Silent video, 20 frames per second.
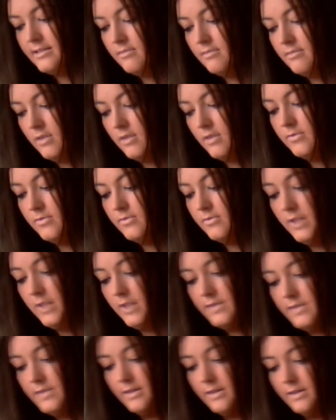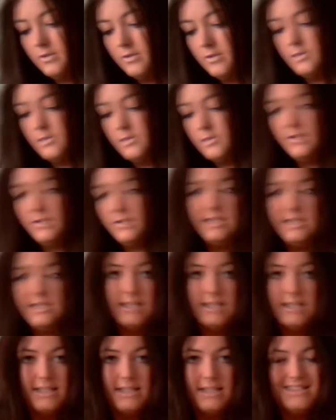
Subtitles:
First thing I've got is free CDs.